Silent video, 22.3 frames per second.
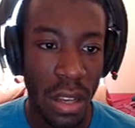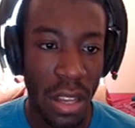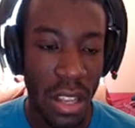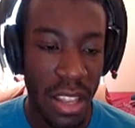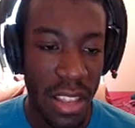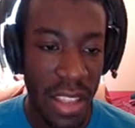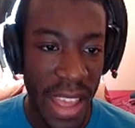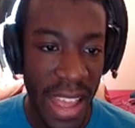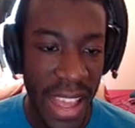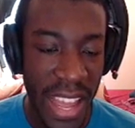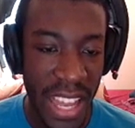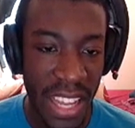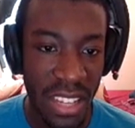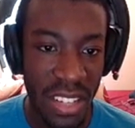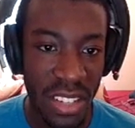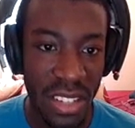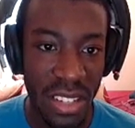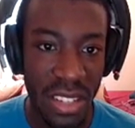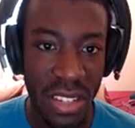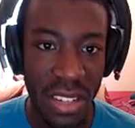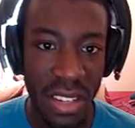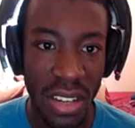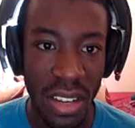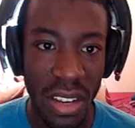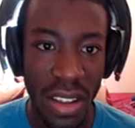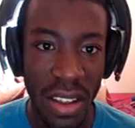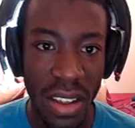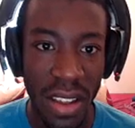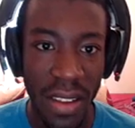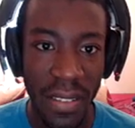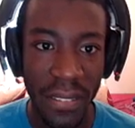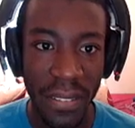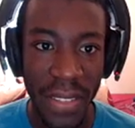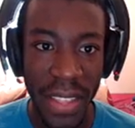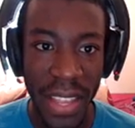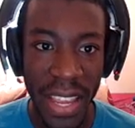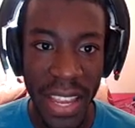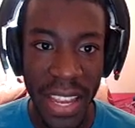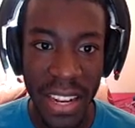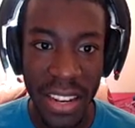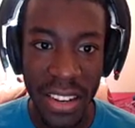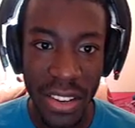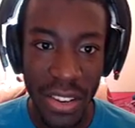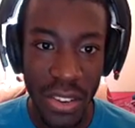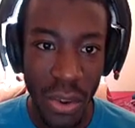Yes!
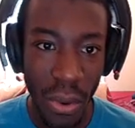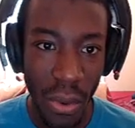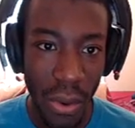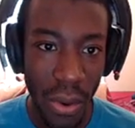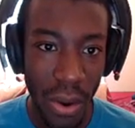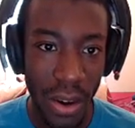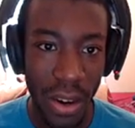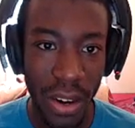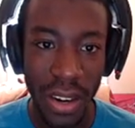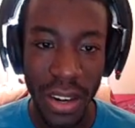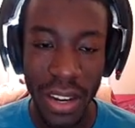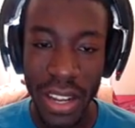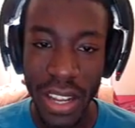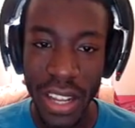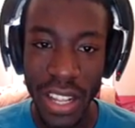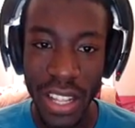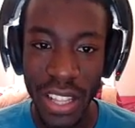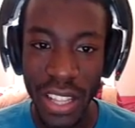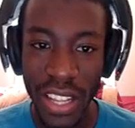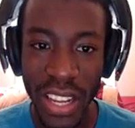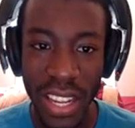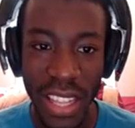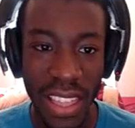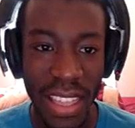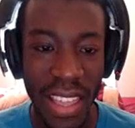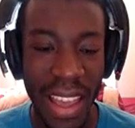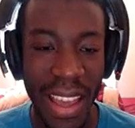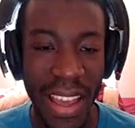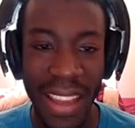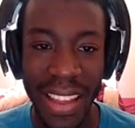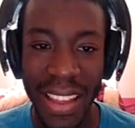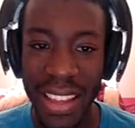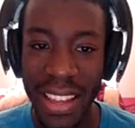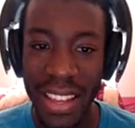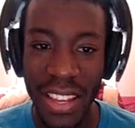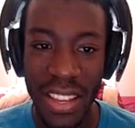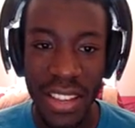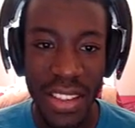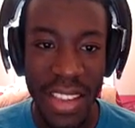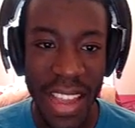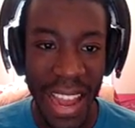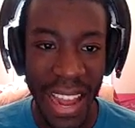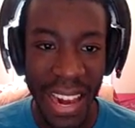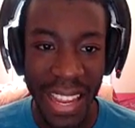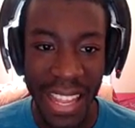Hidden door! Look at that you
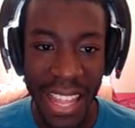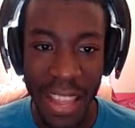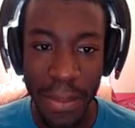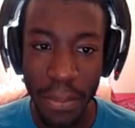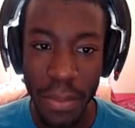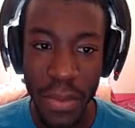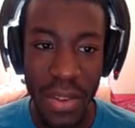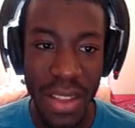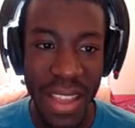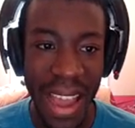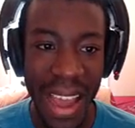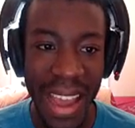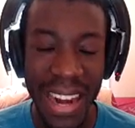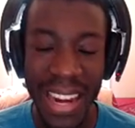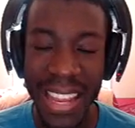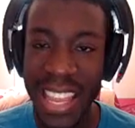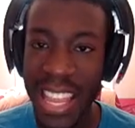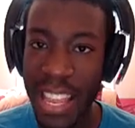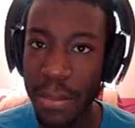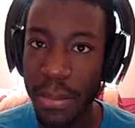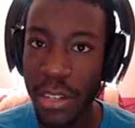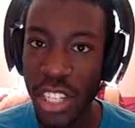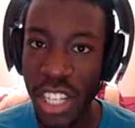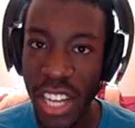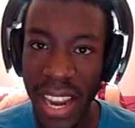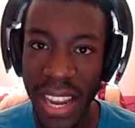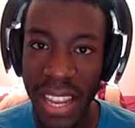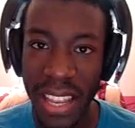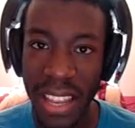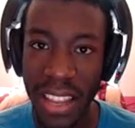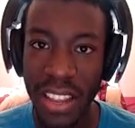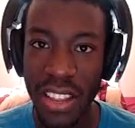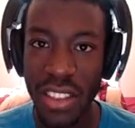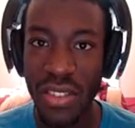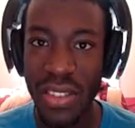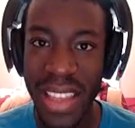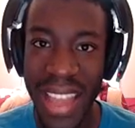gotta keep you gotta keep checking you